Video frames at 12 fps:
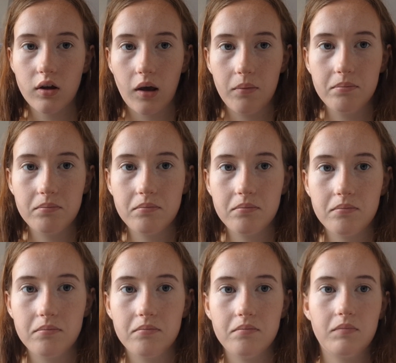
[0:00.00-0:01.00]
Okay,
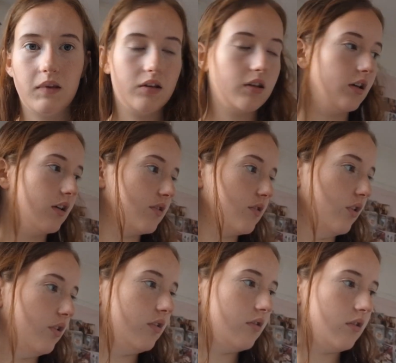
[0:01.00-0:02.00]
now that has
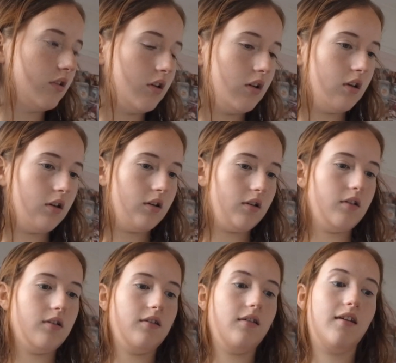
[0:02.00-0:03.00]
done.
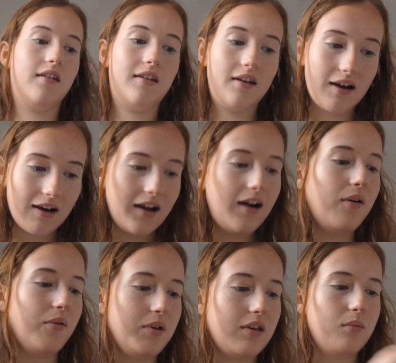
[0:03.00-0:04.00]

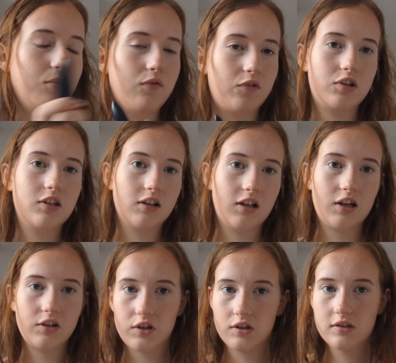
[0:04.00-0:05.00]
Now we can move on to the
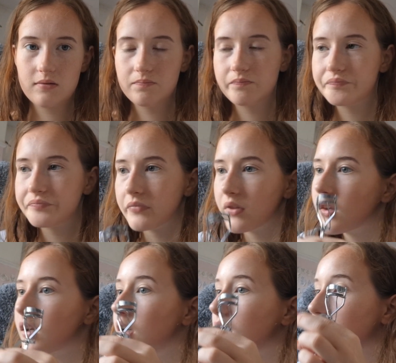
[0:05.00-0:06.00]
lashes.
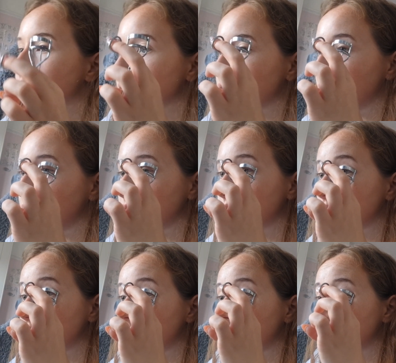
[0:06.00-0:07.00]
So I just
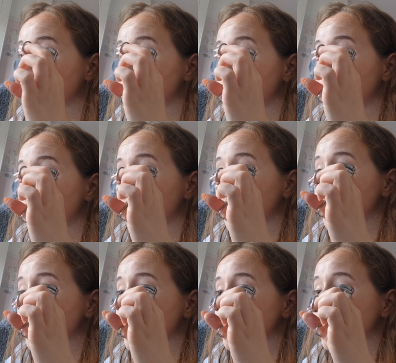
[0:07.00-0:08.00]
curl them
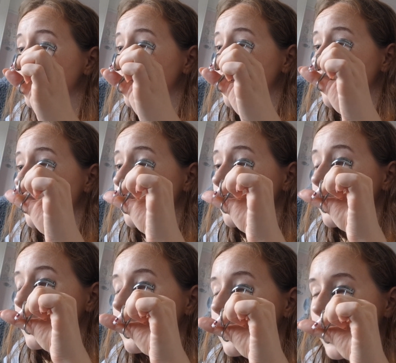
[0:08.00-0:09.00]

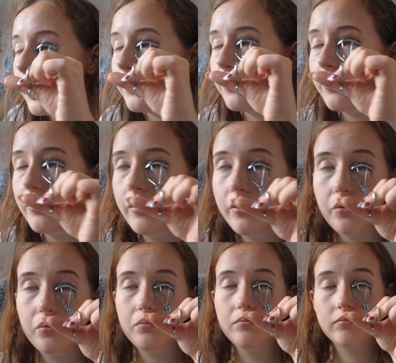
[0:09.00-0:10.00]
as you
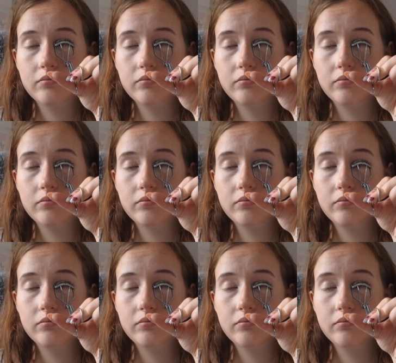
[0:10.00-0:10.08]
do.